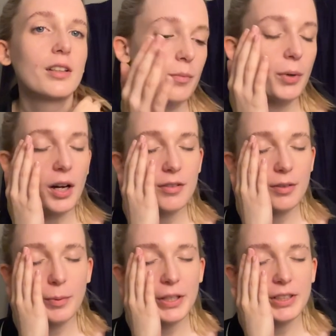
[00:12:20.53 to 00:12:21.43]
But I
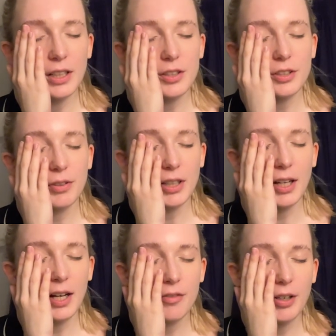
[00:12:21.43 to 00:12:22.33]
just think I
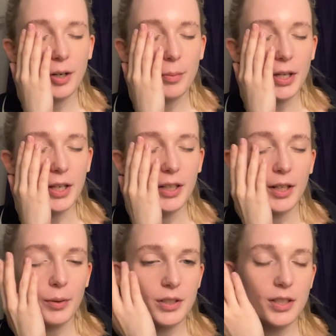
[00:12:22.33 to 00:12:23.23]
had therapy, and then I
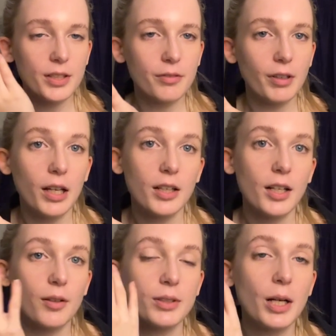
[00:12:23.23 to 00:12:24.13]
went to this event and
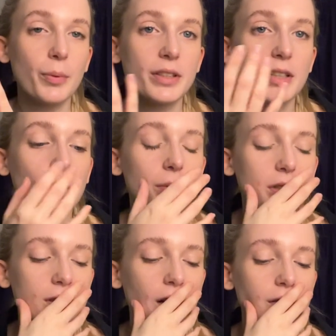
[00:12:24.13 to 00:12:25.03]
I was helping set up and
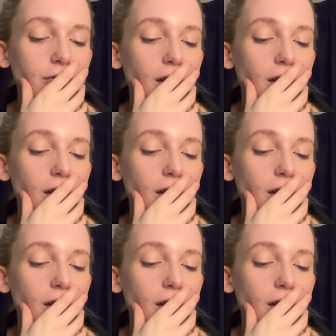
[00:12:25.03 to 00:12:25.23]
stuff.